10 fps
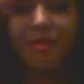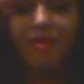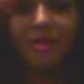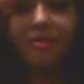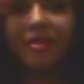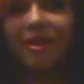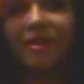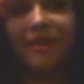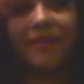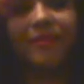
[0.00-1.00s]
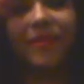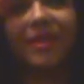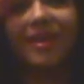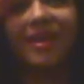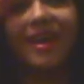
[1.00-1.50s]
they were talking.
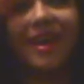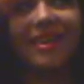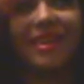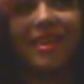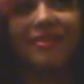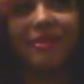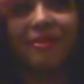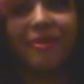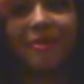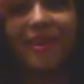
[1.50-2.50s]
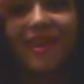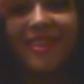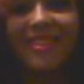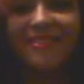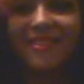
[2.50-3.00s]
God, I can't fucking remember.
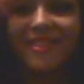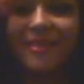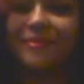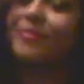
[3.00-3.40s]
They were okay,